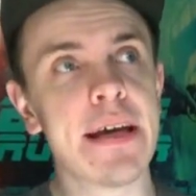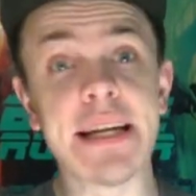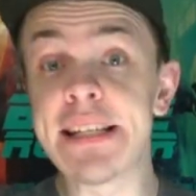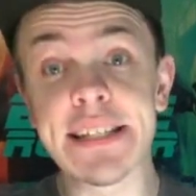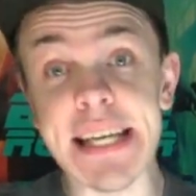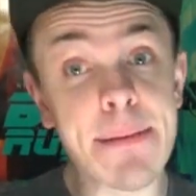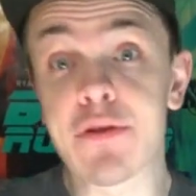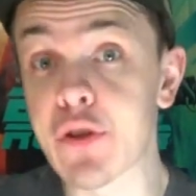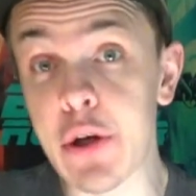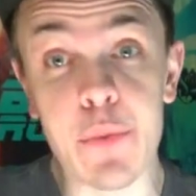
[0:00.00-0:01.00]
And his
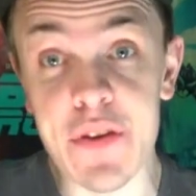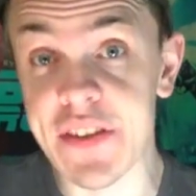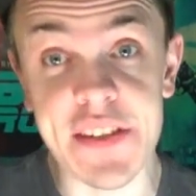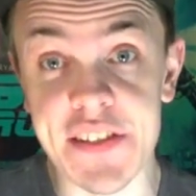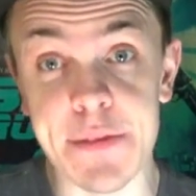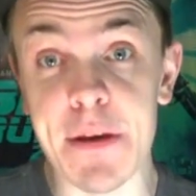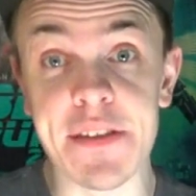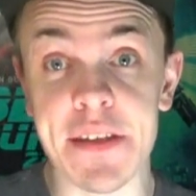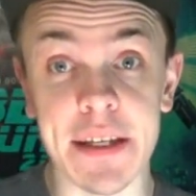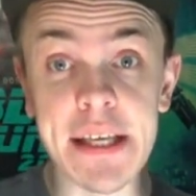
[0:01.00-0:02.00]
chemistry with Sissy
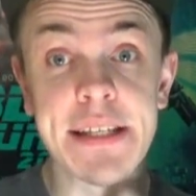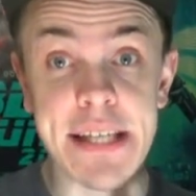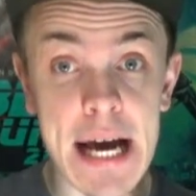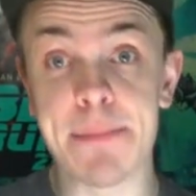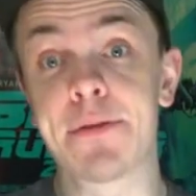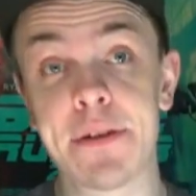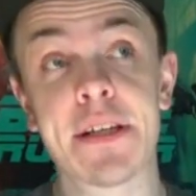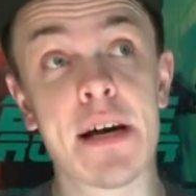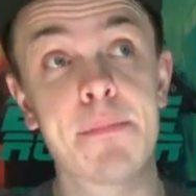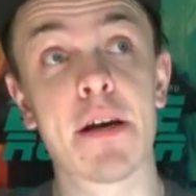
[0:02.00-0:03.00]
Spacek is absolutely
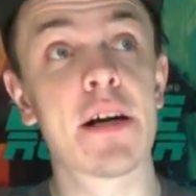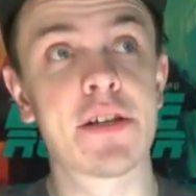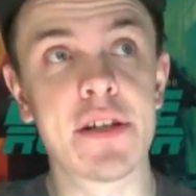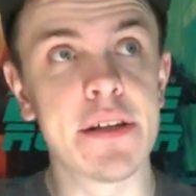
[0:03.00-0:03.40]
top notch.